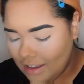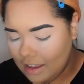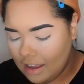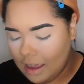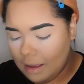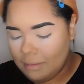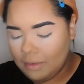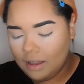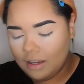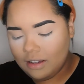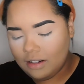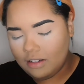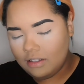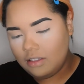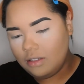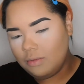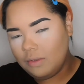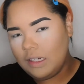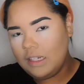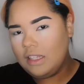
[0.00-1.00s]
I'm not gonna
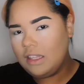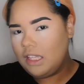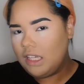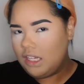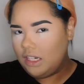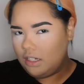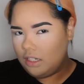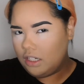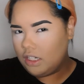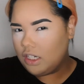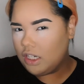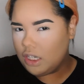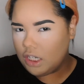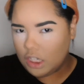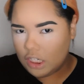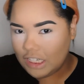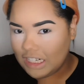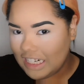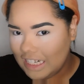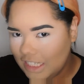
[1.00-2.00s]
do anything
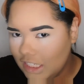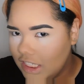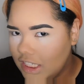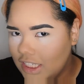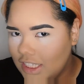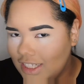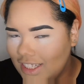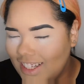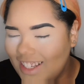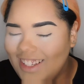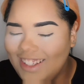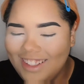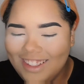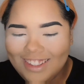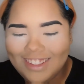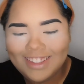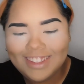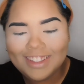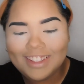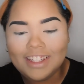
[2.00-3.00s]
crazy